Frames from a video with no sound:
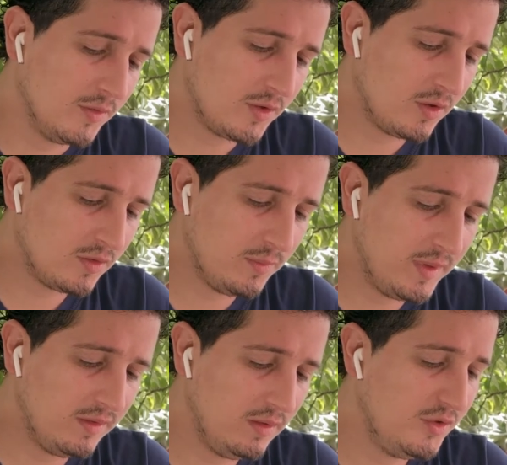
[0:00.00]
So
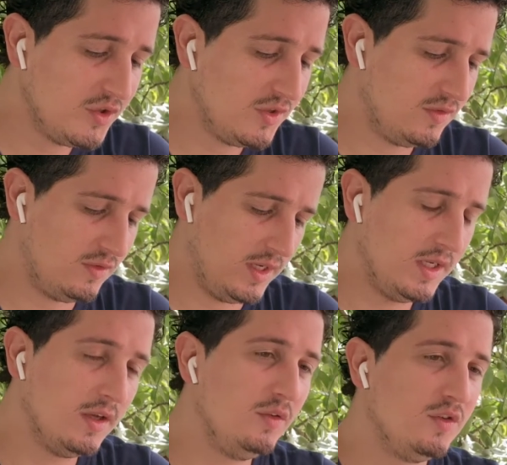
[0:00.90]
basically, you
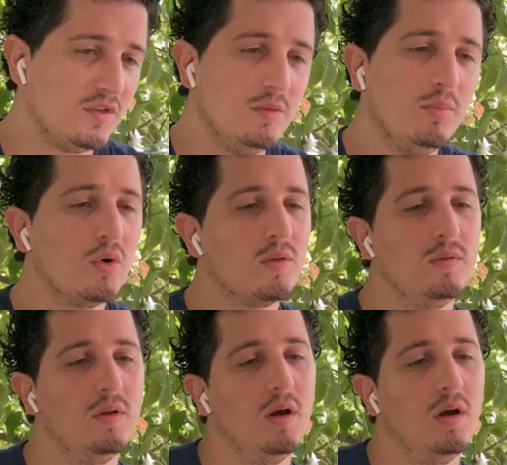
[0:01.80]
just import